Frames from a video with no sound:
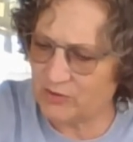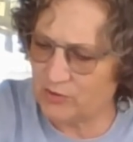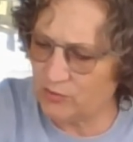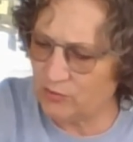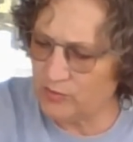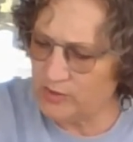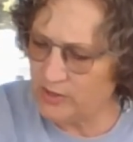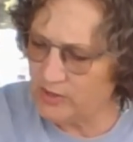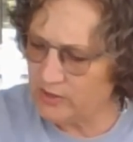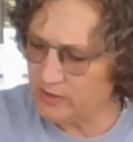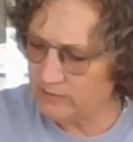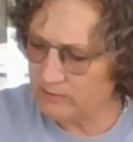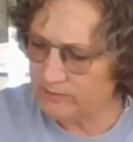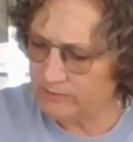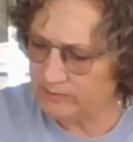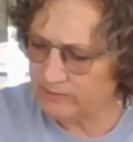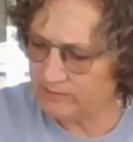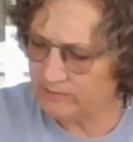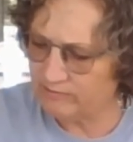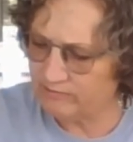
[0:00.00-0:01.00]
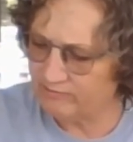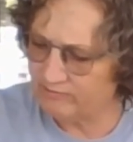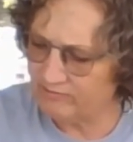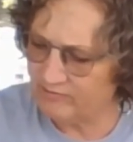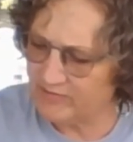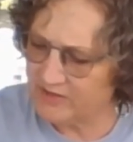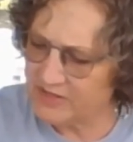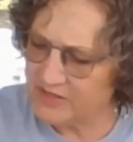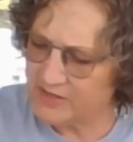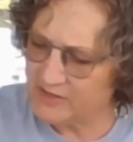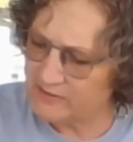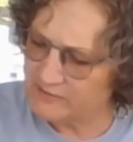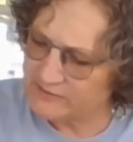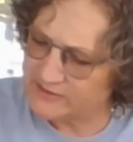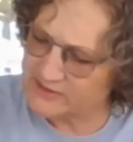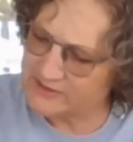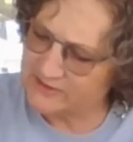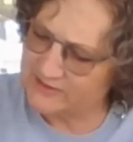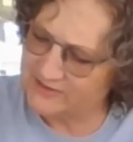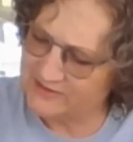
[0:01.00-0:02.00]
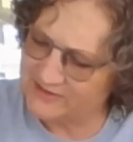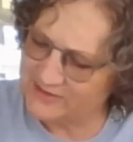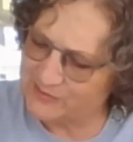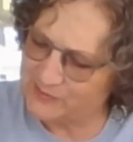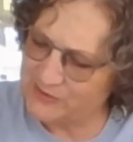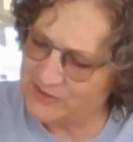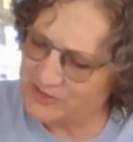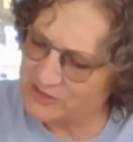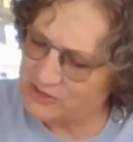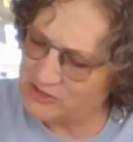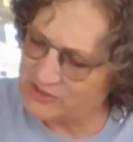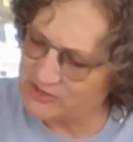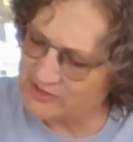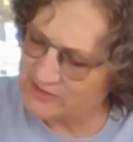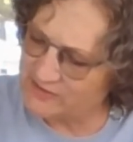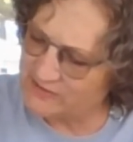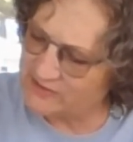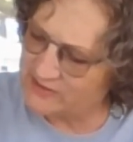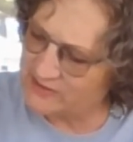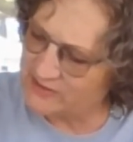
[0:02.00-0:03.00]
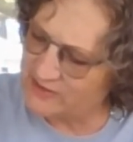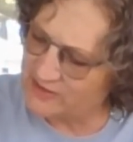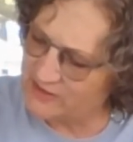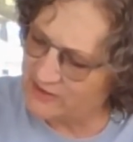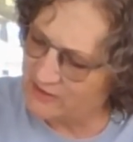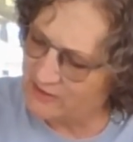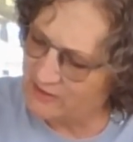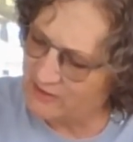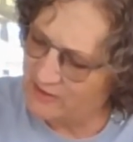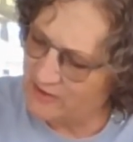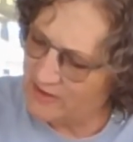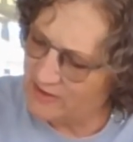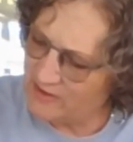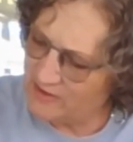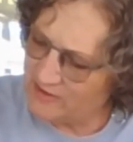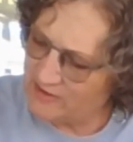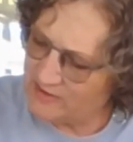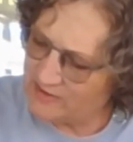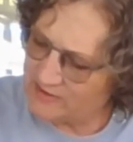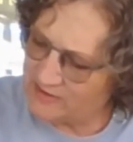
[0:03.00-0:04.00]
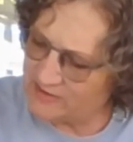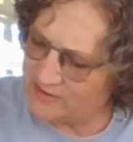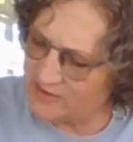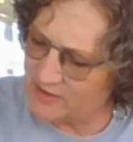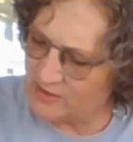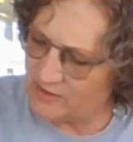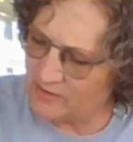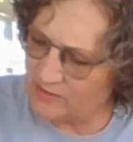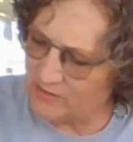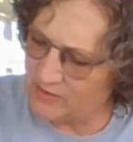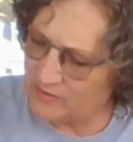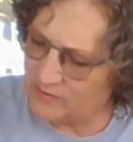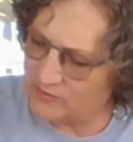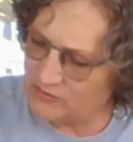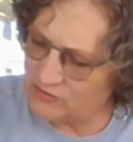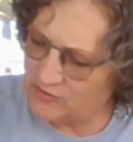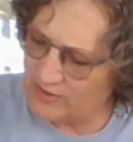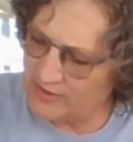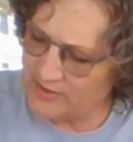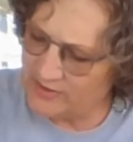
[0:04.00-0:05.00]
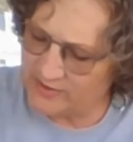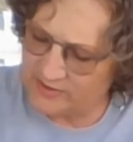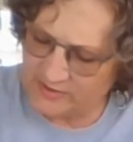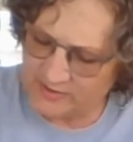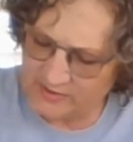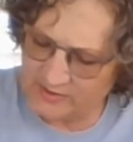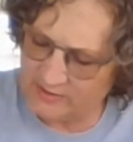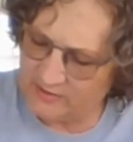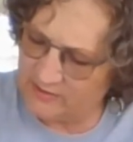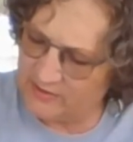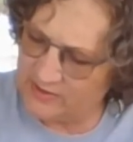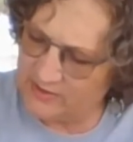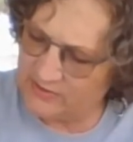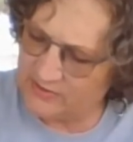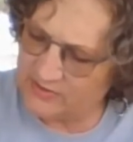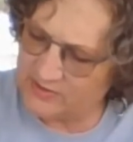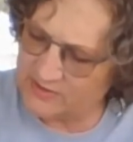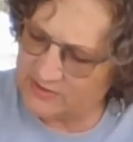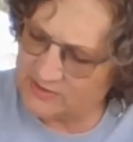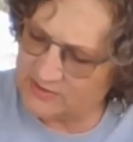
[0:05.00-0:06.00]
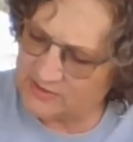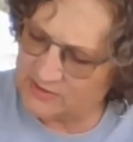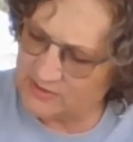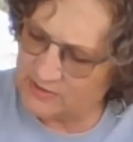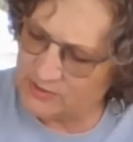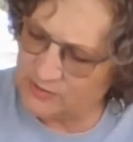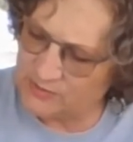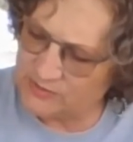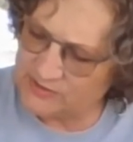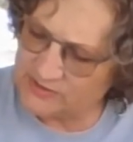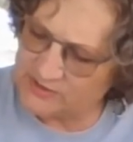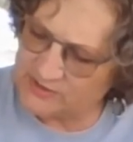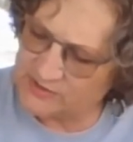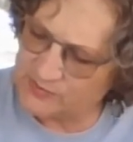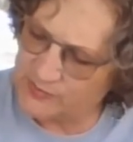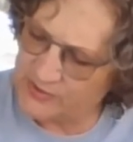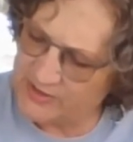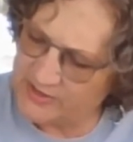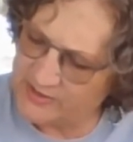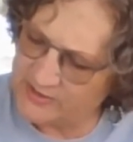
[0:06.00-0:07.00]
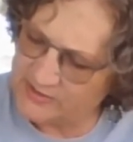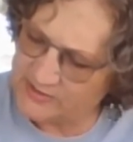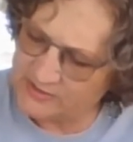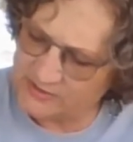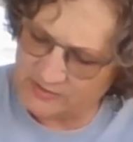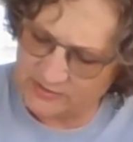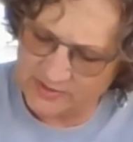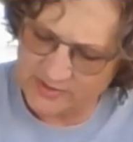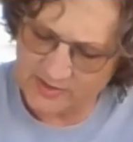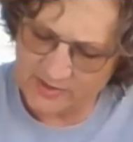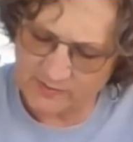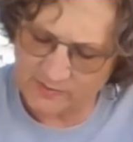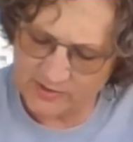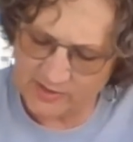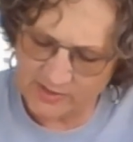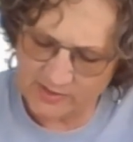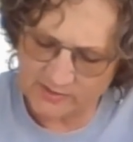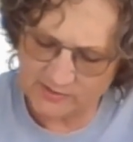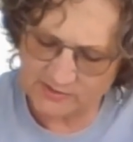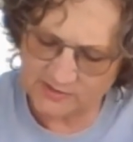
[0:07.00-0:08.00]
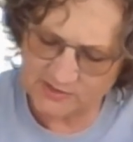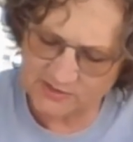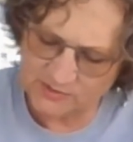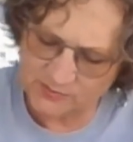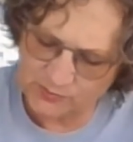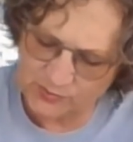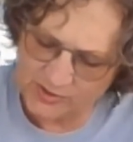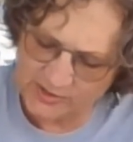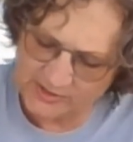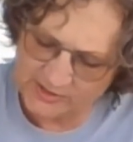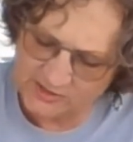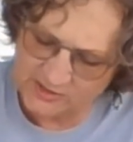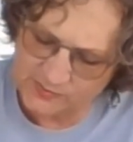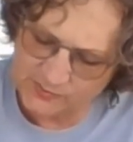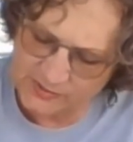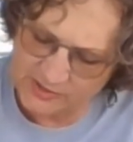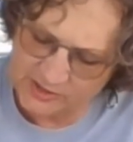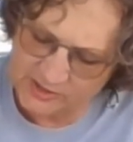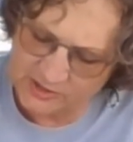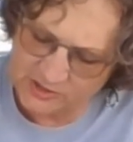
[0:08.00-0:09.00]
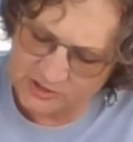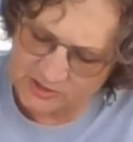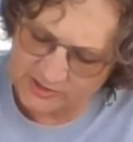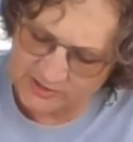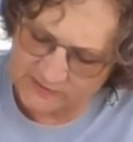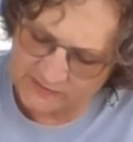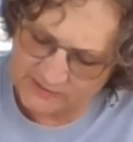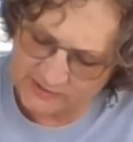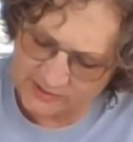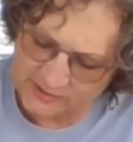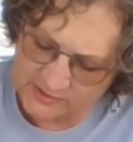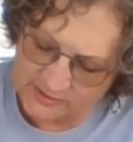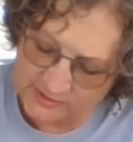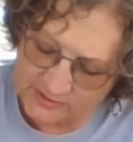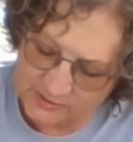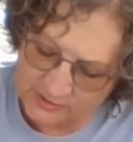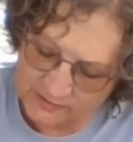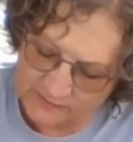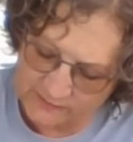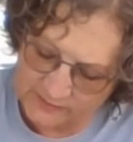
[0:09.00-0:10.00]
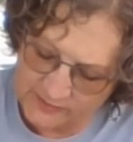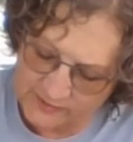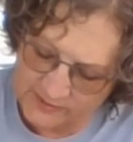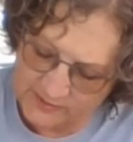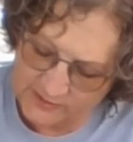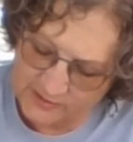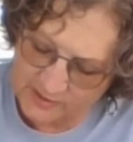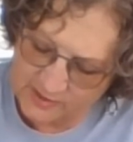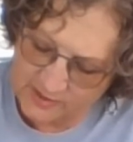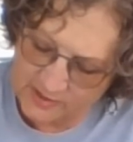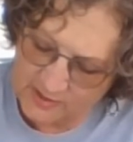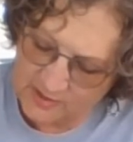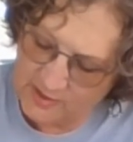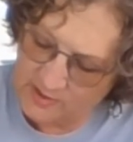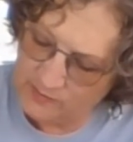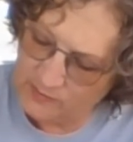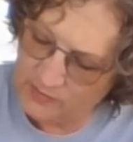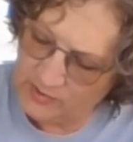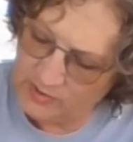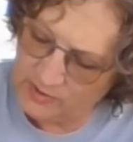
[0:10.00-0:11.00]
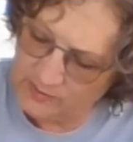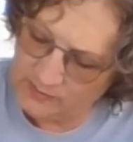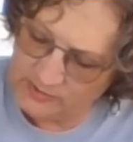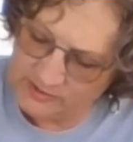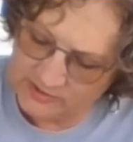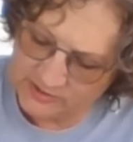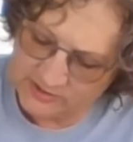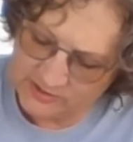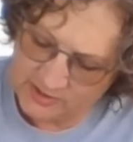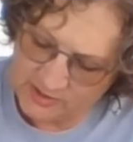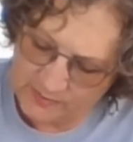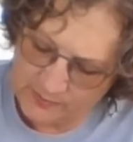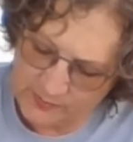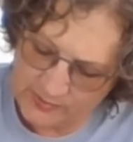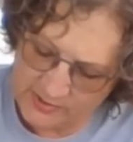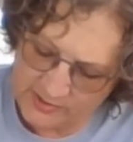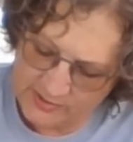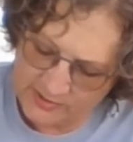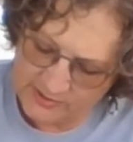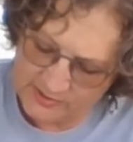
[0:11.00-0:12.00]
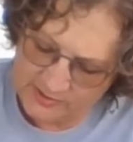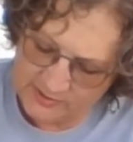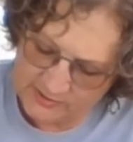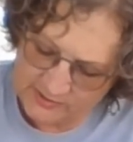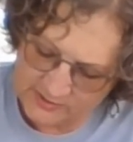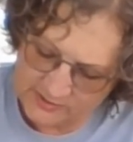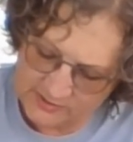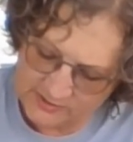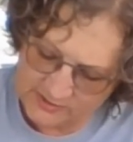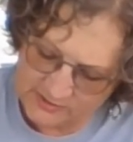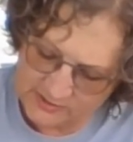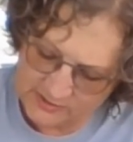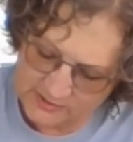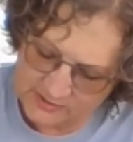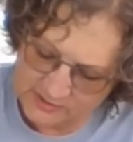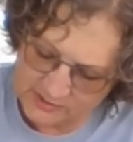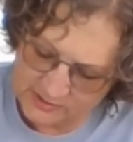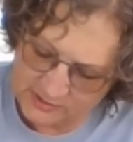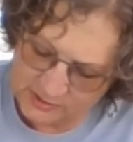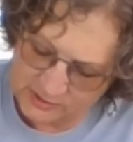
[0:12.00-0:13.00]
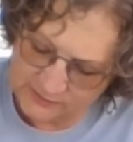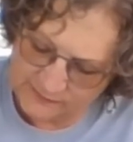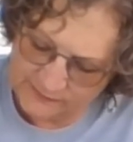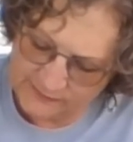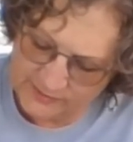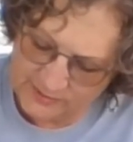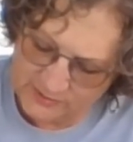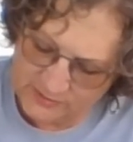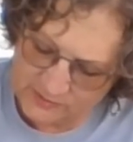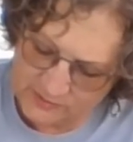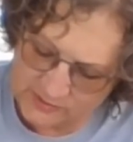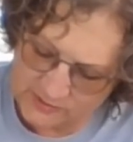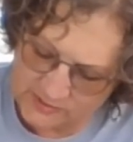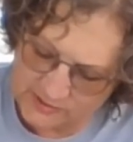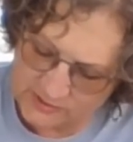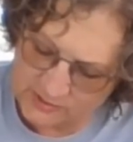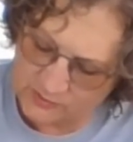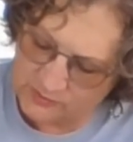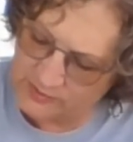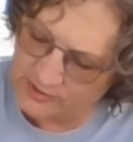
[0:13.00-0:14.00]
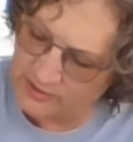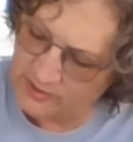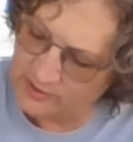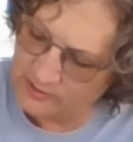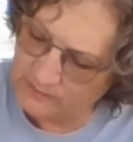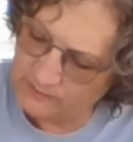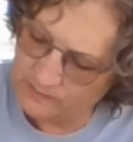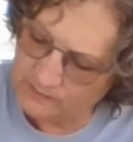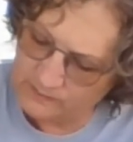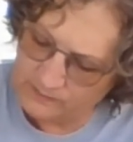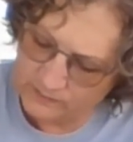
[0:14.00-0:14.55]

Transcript: green leaves, spinach leaves in here, so I'm trying to get this, use this paint so that I'm not spreading spinach leaves on the surface. But I'm going to start painting this surface with this green